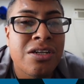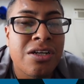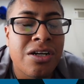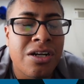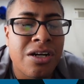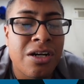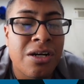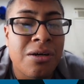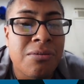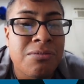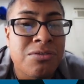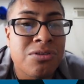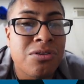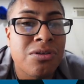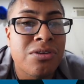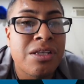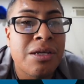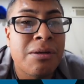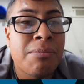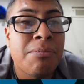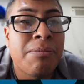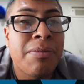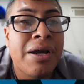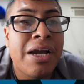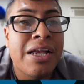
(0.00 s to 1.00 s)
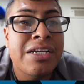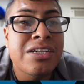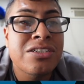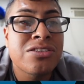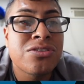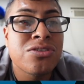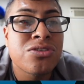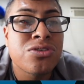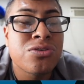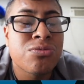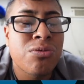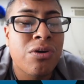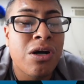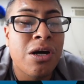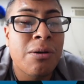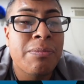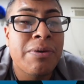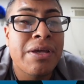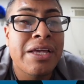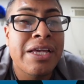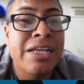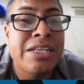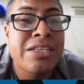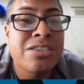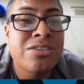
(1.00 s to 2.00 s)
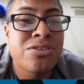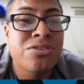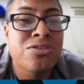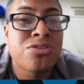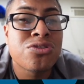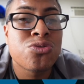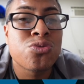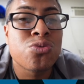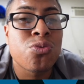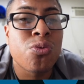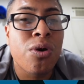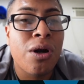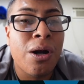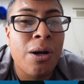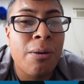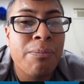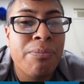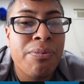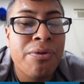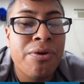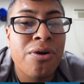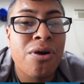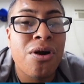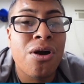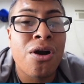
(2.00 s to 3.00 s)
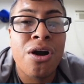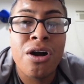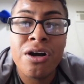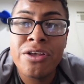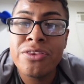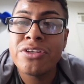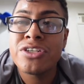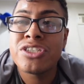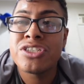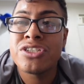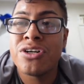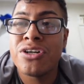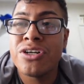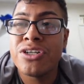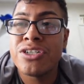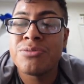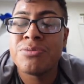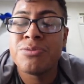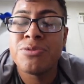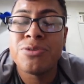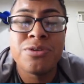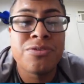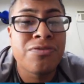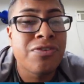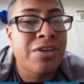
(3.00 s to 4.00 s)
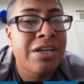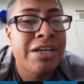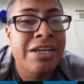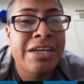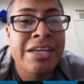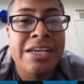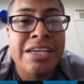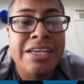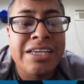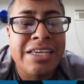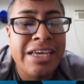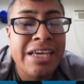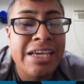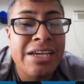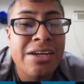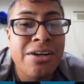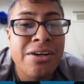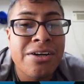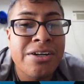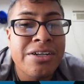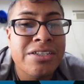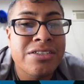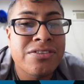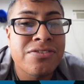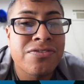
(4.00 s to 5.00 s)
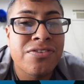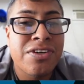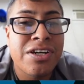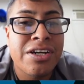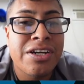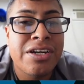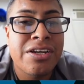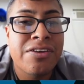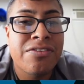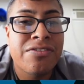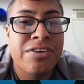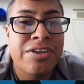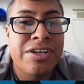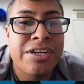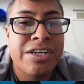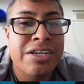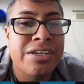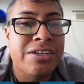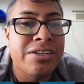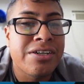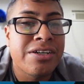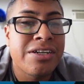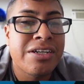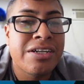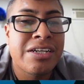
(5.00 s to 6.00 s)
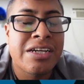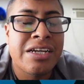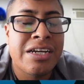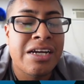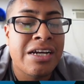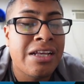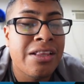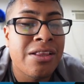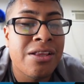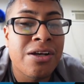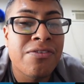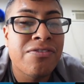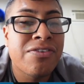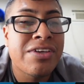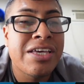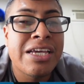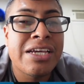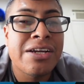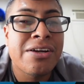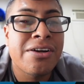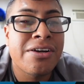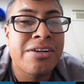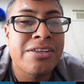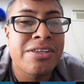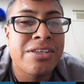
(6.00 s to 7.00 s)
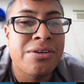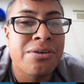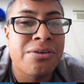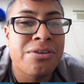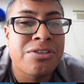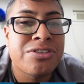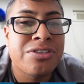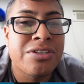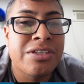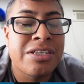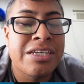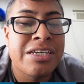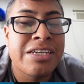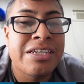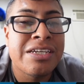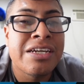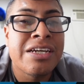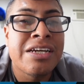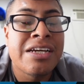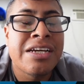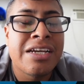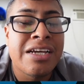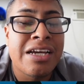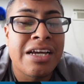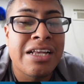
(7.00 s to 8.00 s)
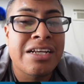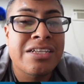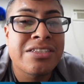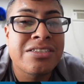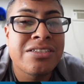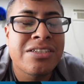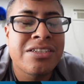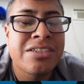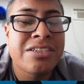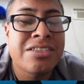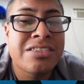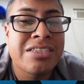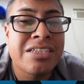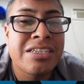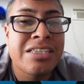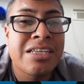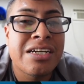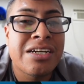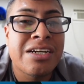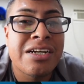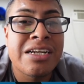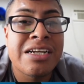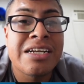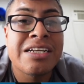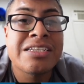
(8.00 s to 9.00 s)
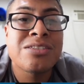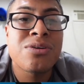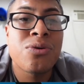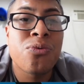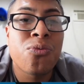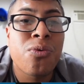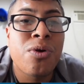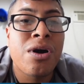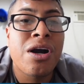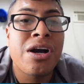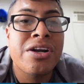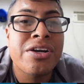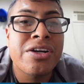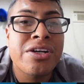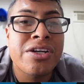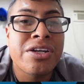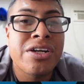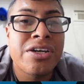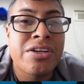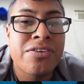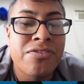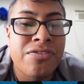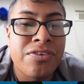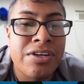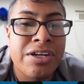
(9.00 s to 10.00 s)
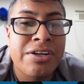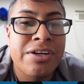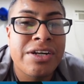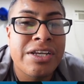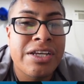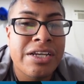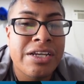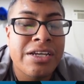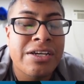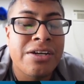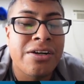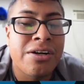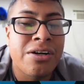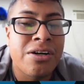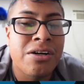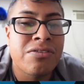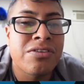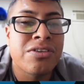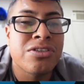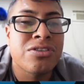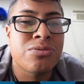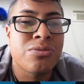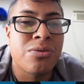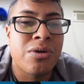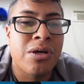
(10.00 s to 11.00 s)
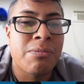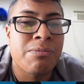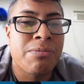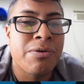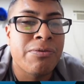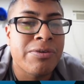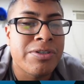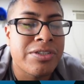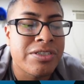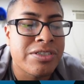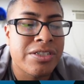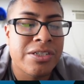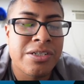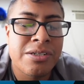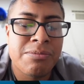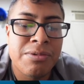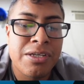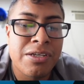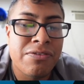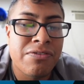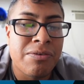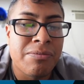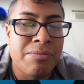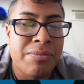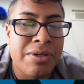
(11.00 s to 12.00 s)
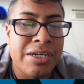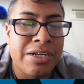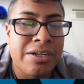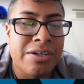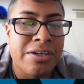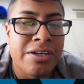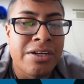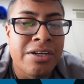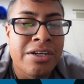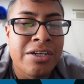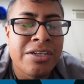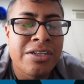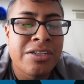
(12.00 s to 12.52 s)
So they managed to swap into Swampert on the charge move. Gengar is very, very good. I love Gengar in the Ultra League. And as you can see there, it is a Water Gun variant of the Swampert, which is going to be even better.